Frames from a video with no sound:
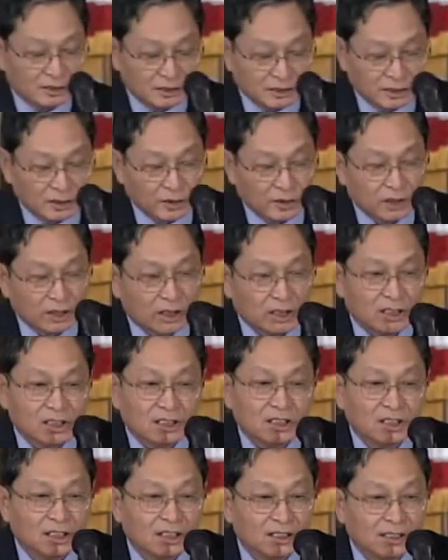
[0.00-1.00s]
you know,
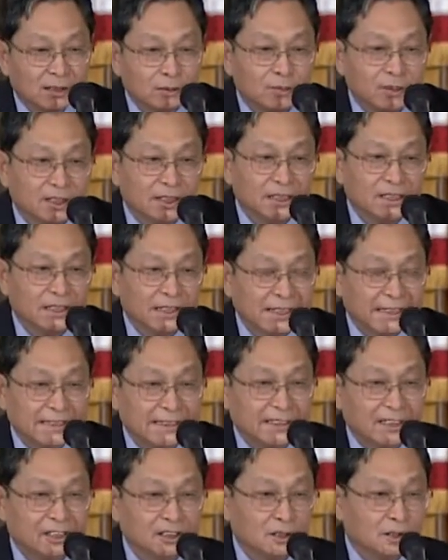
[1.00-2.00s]
uh, let me uh,
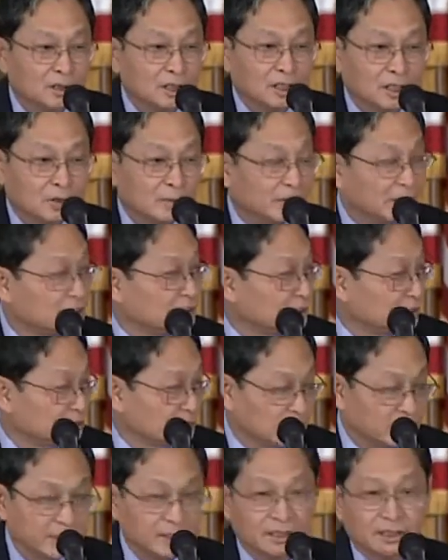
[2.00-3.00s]
tell you uh, what the
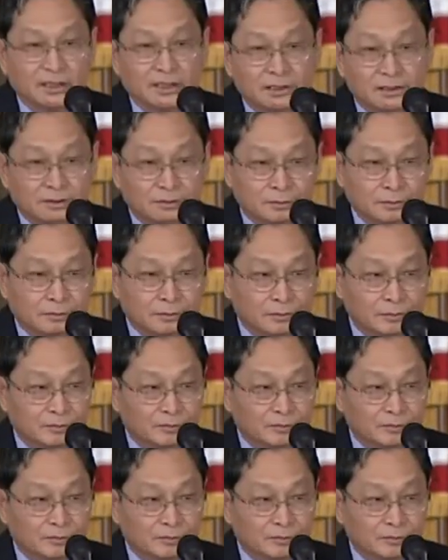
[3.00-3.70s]
situation is.